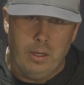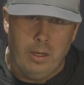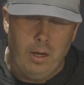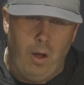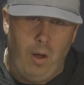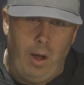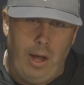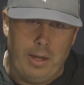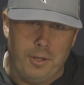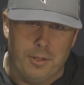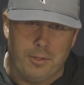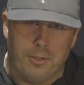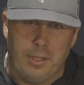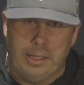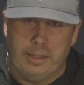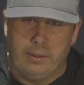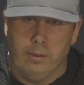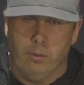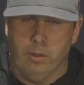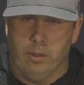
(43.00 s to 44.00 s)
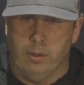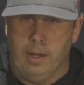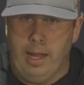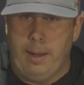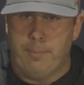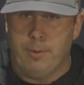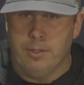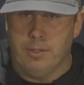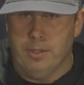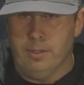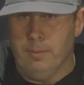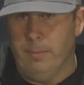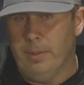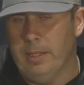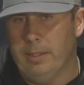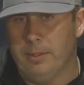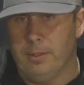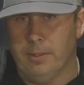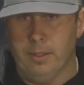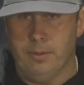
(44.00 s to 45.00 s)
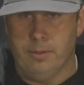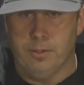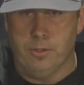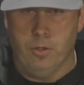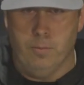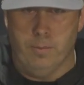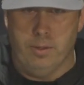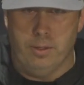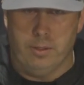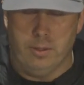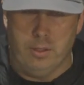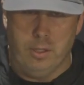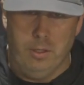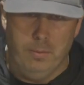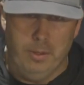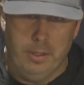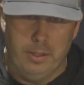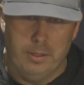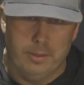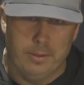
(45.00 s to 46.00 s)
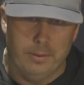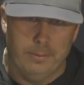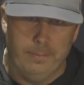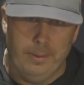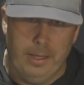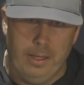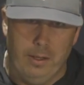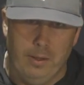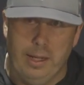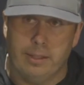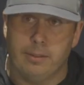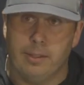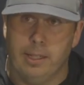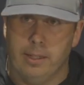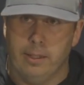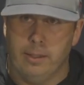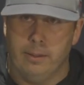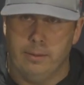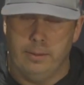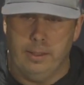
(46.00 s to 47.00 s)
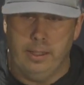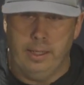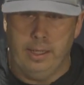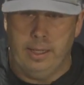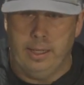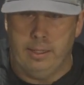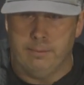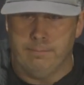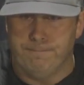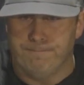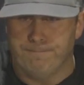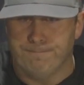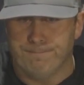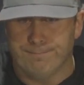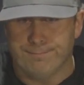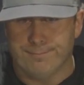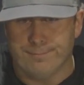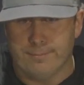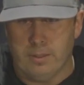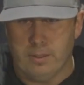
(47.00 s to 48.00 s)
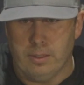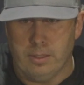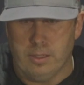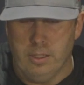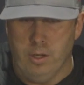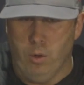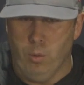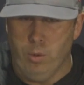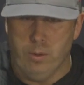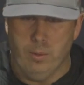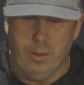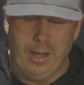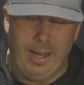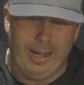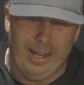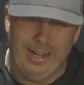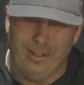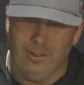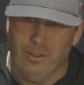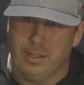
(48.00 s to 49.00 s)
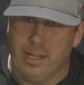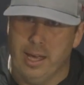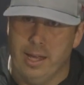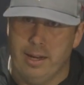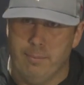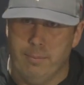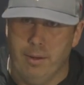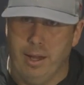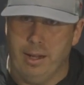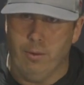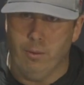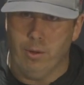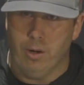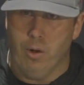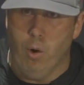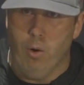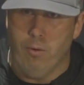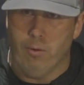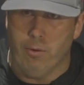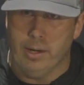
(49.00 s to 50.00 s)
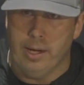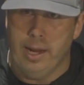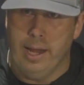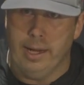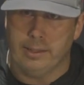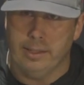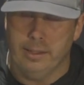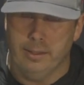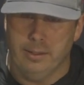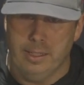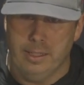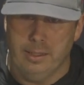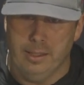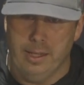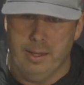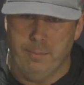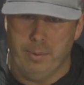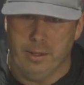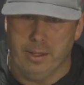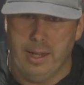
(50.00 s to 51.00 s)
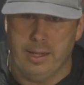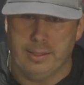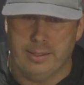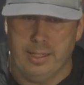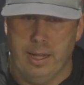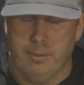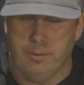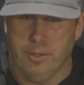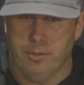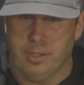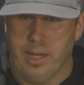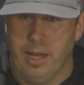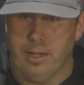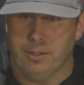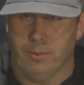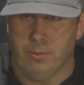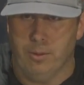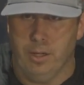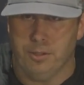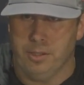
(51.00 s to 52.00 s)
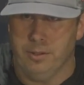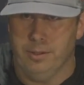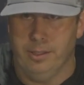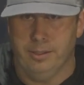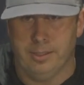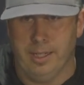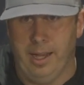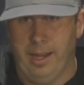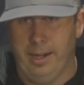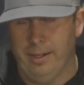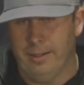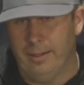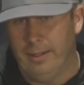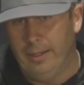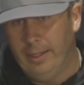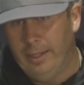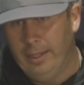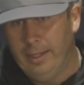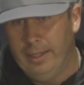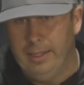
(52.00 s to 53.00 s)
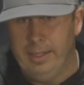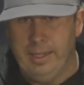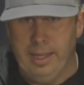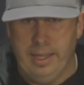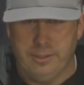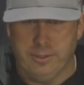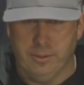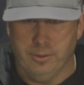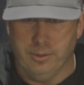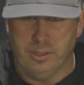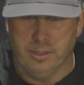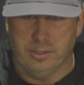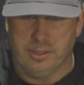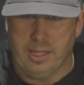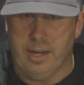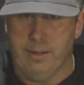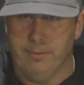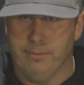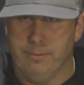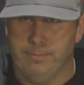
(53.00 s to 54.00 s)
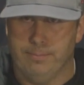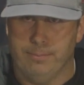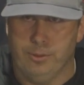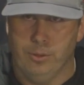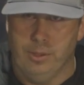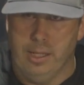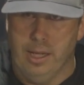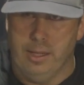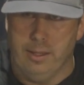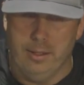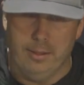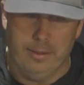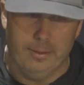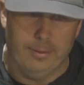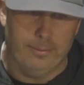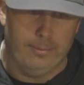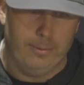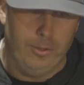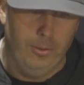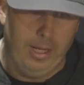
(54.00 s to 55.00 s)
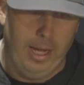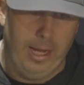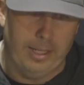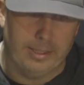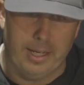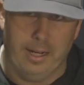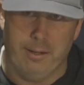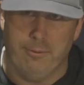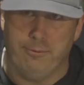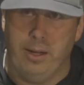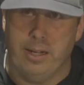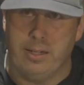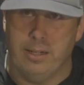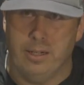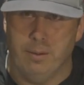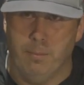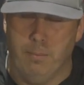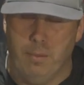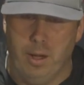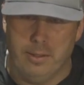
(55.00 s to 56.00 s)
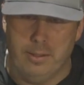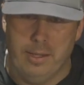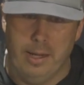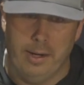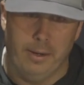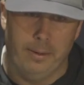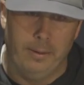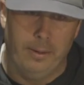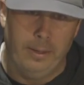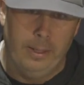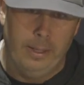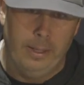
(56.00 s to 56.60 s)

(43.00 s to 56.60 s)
No, I just think what happens is, I mean, it's as humid as hell out there. You know, I got to look at it. I don't want to overreact there, D-Led, but a lot of times those guys are rushing. They're tired, and so it's just kind of two guys kind of fighting in the mud there.